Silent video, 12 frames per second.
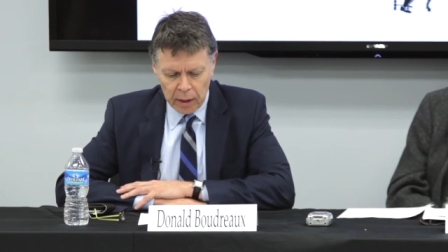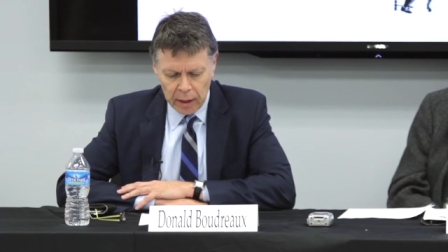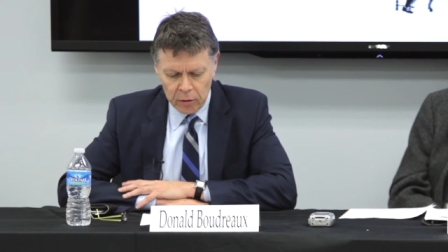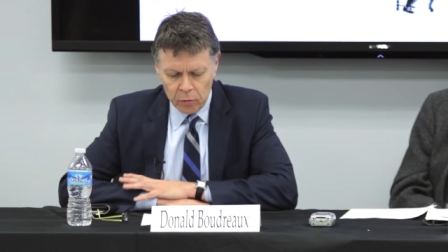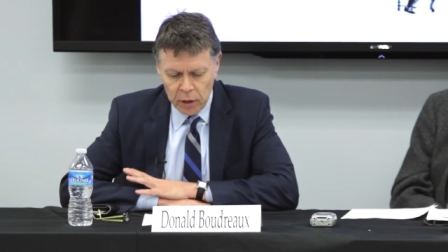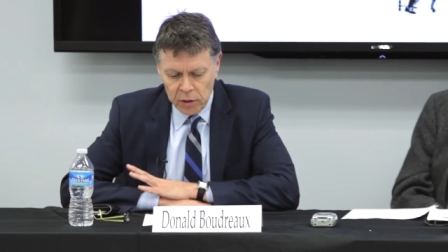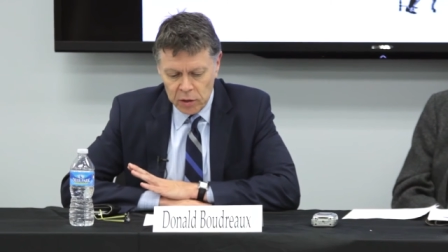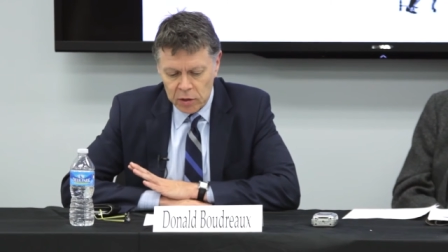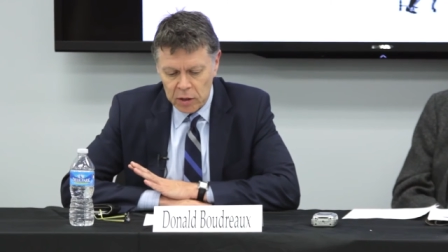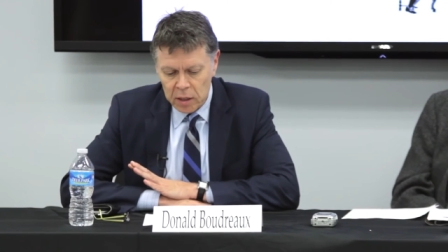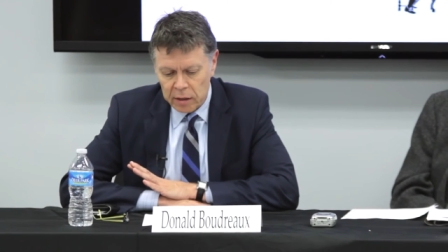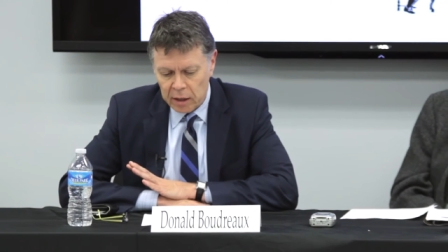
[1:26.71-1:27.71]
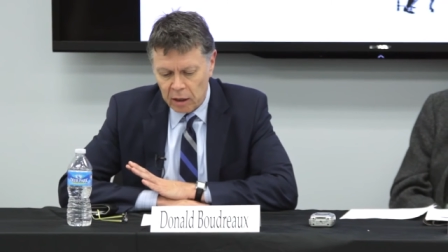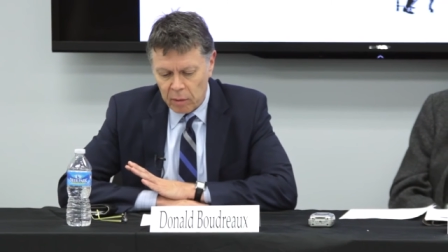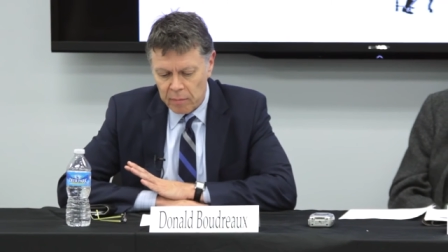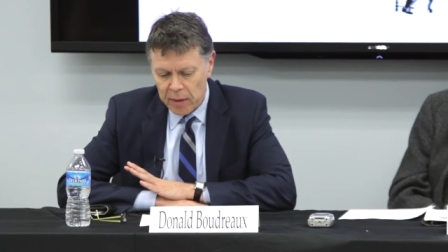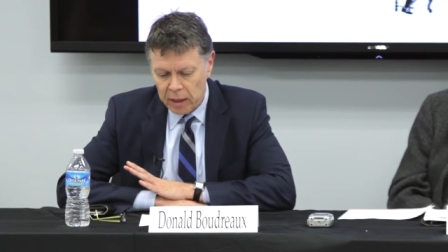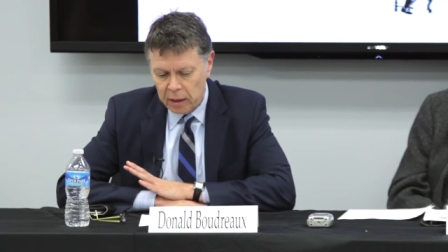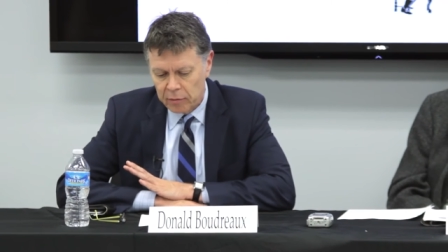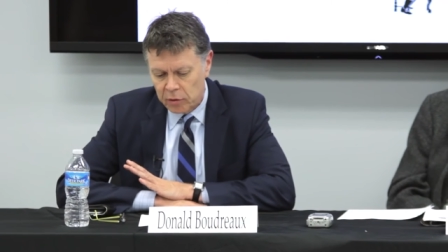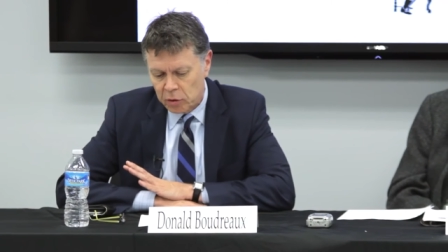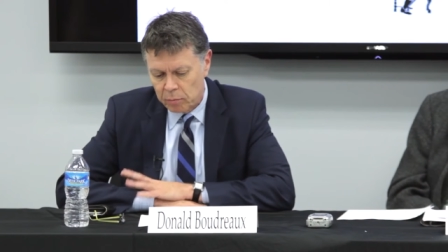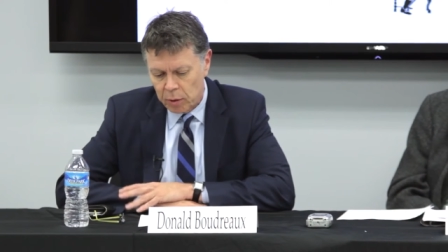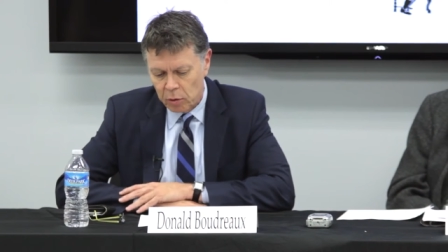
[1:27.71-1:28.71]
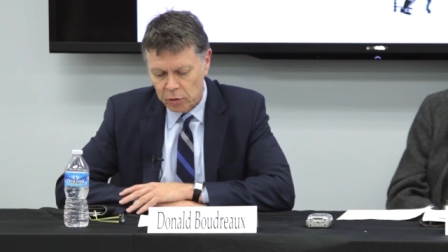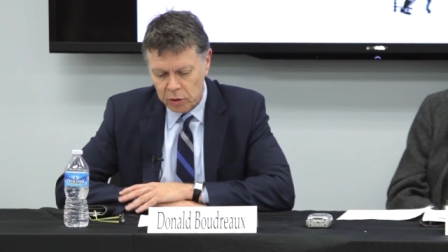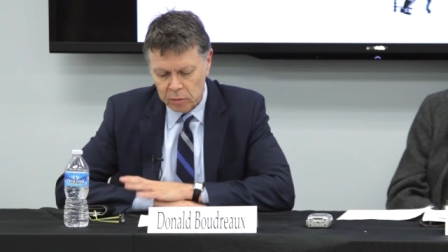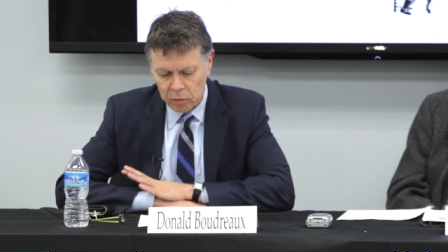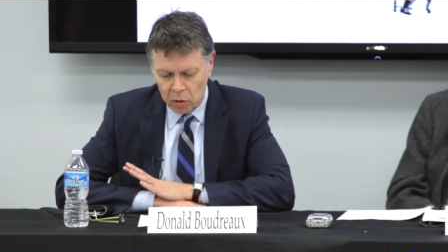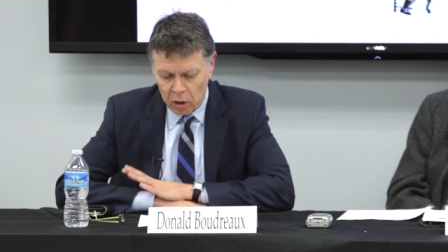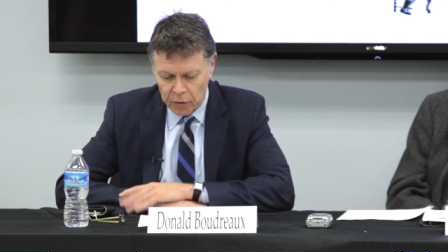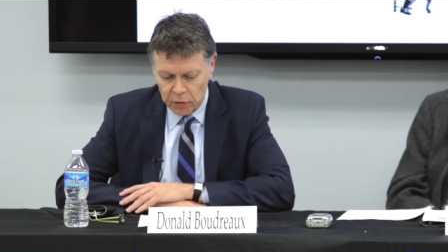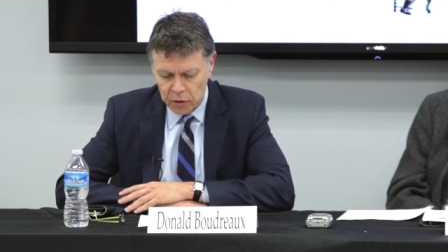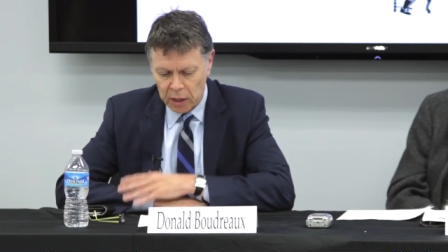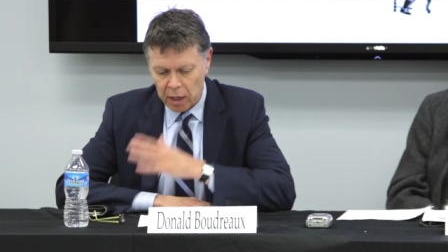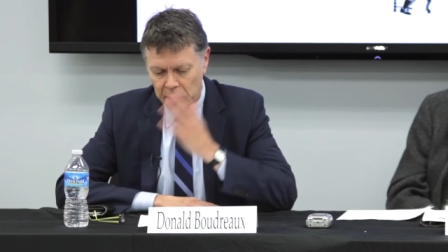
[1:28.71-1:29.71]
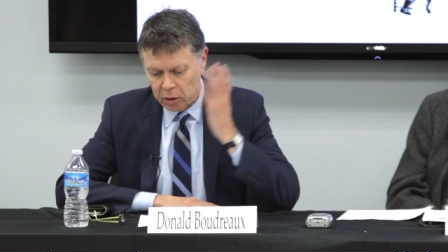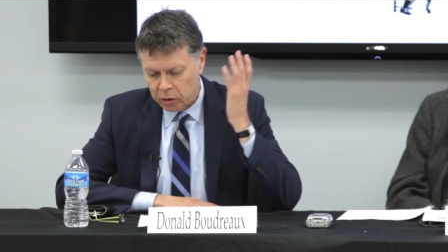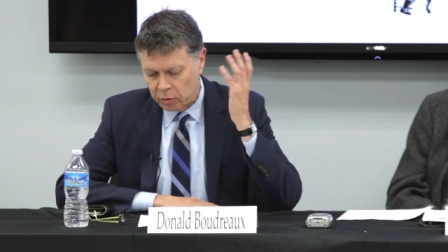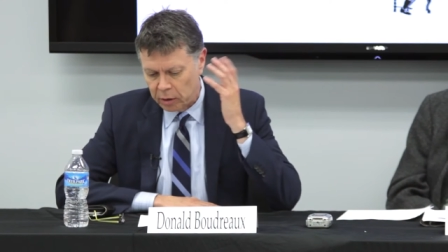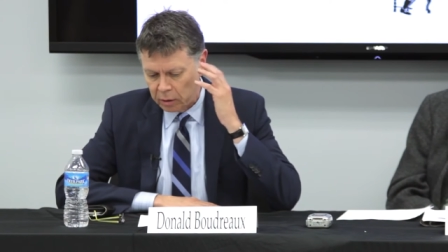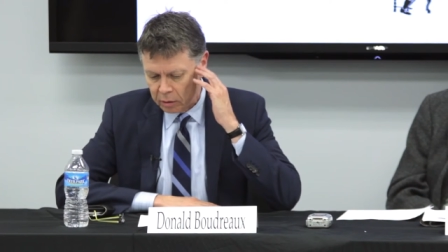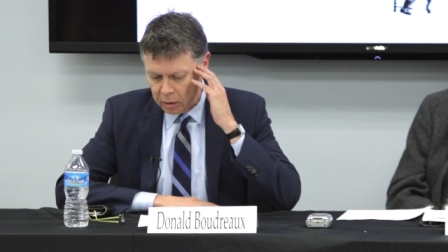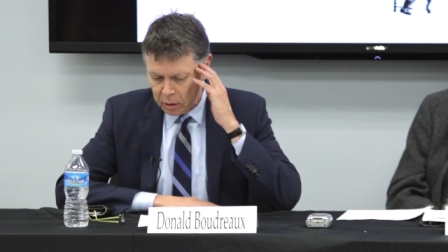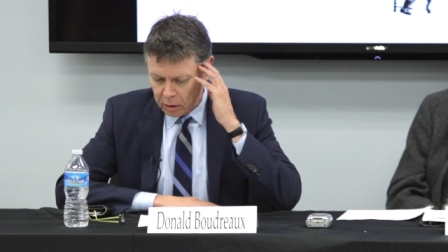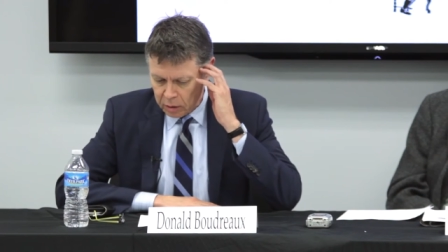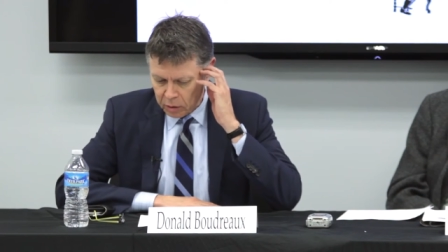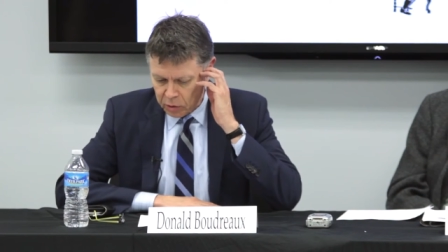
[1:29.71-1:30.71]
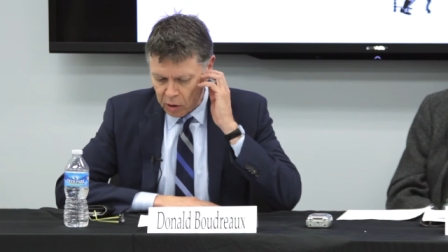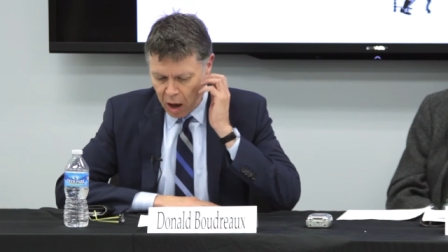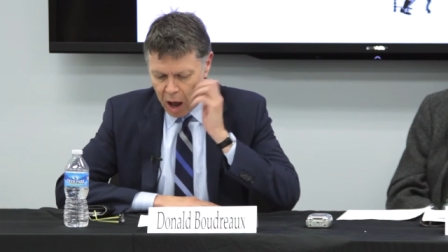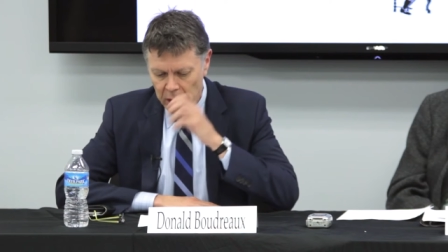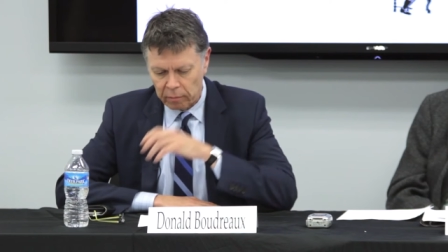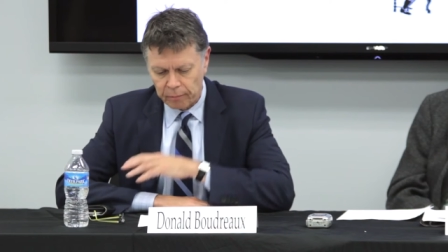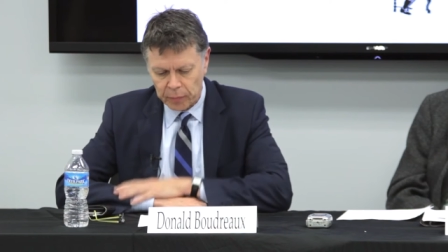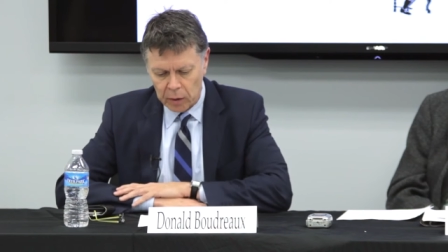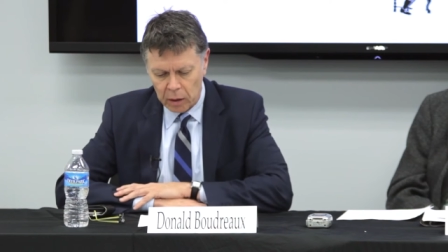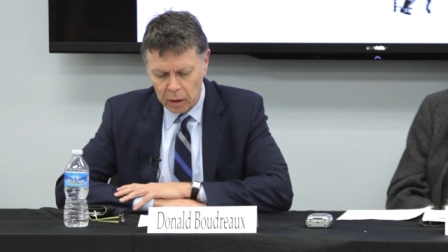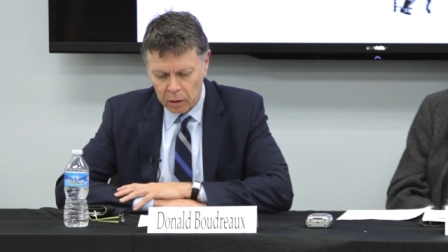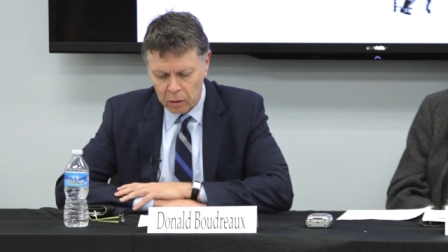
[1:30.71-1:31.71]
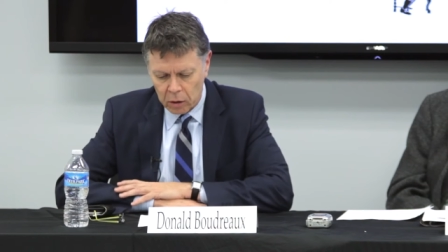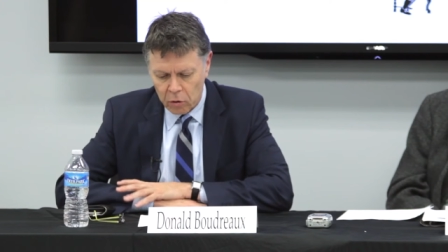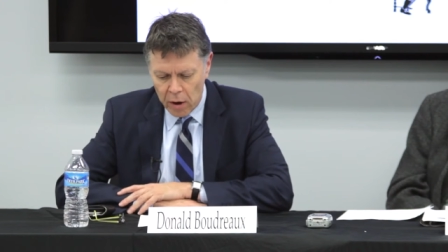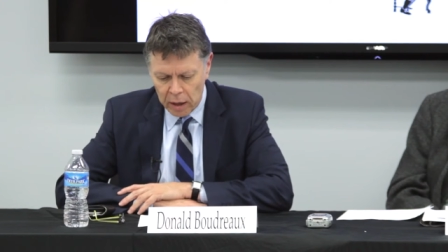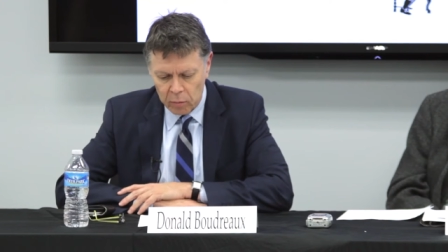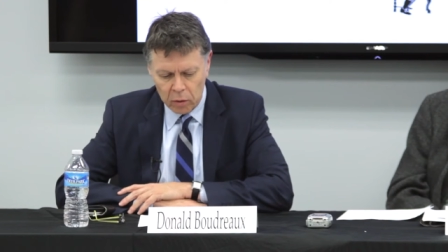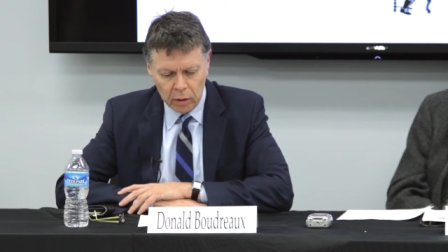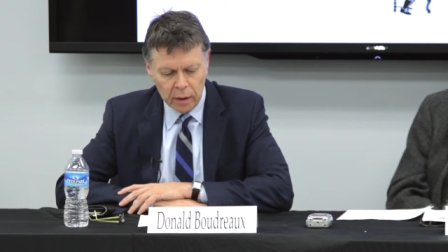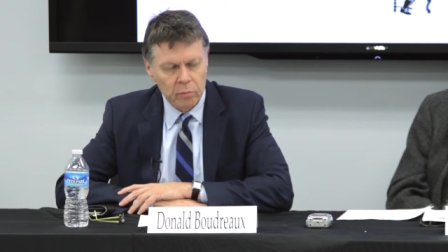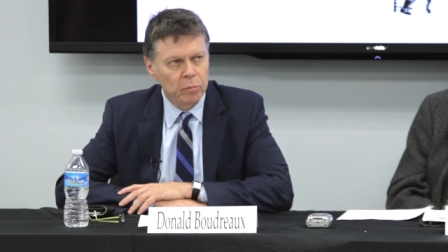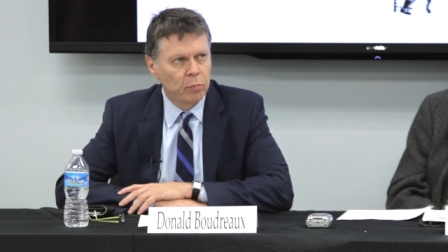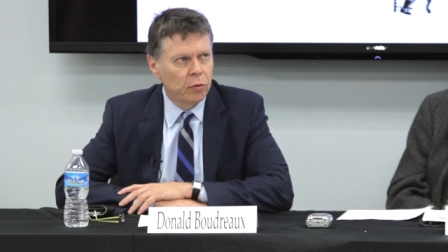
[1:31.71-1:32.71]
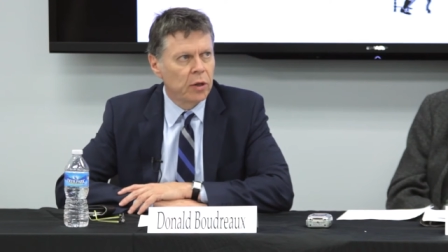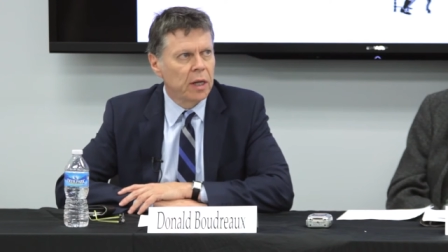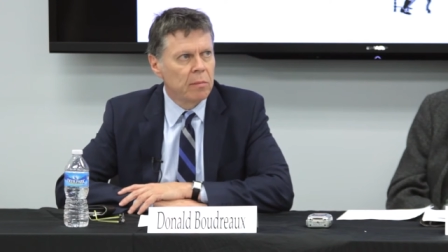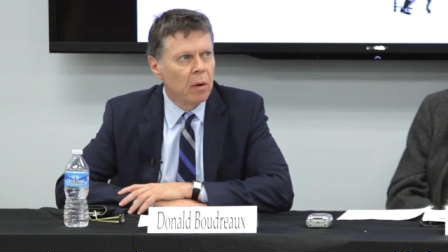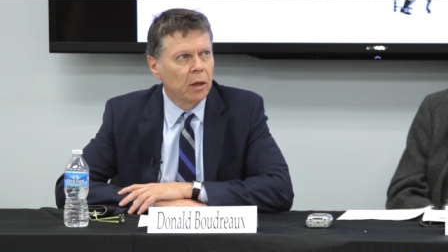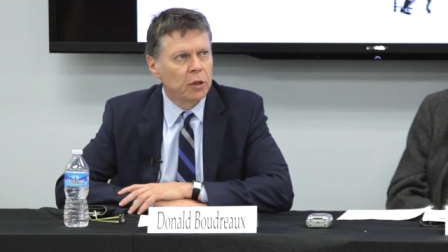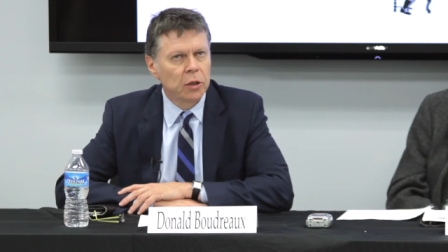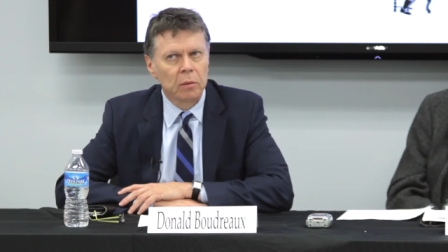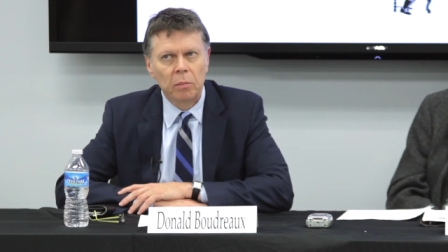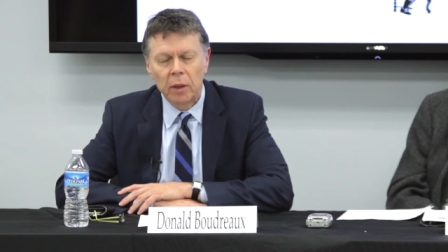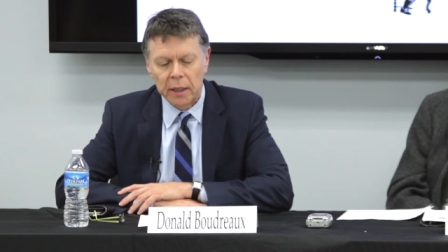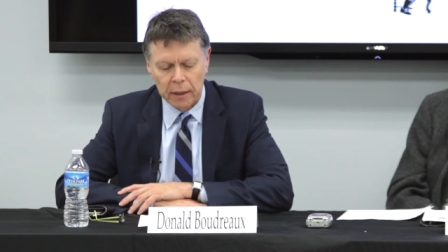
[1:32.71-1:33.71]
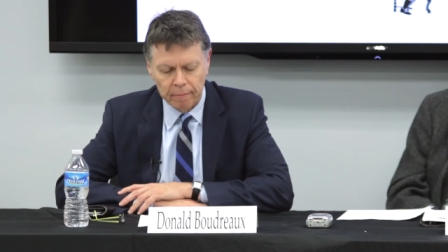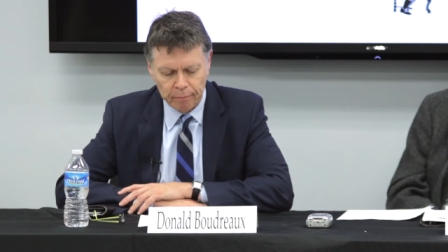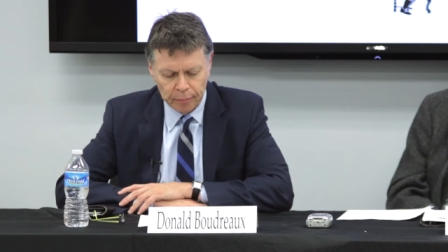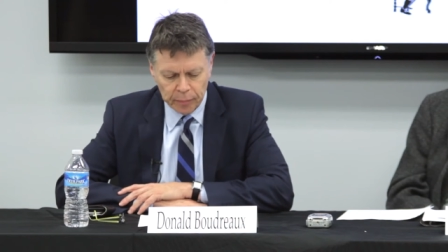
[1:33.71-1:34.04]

And the reasons detailed by many of the symposium's authors, again including Scott, uh, are credible and pretty much complete.